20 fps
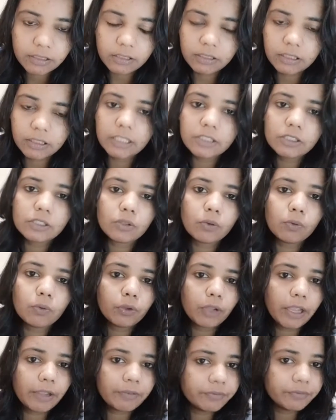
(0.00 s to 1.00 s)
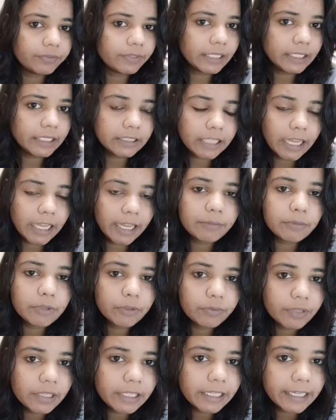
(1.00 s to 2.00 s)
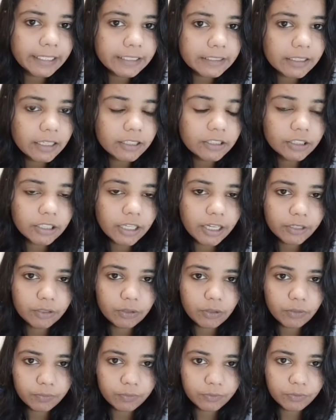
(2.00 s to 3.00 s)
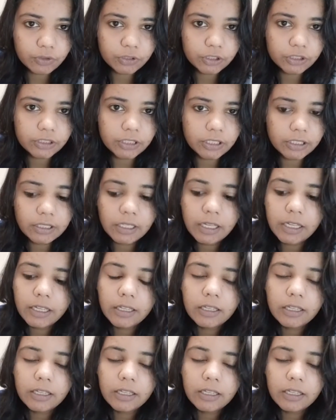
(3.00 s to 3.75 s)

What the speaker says: Okay, so every time you will get such kind of question.